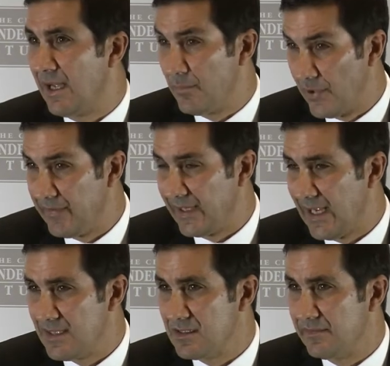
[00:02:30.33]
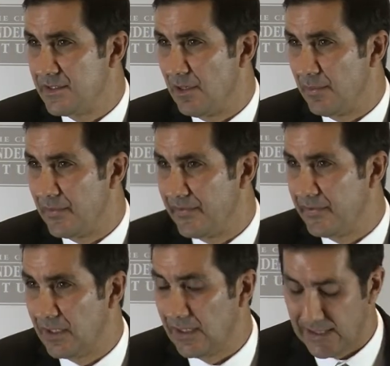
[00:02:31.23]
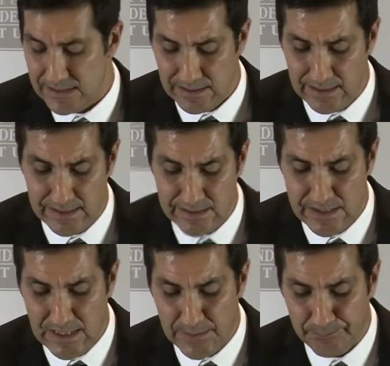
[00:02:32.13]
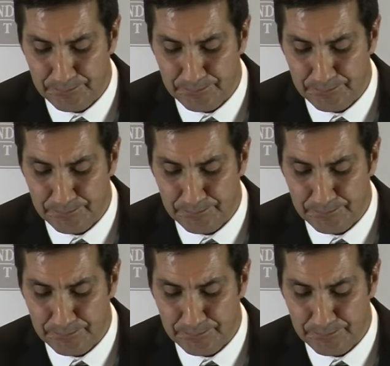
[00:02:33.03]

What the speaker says: proven cases of child abuse and neglect each year.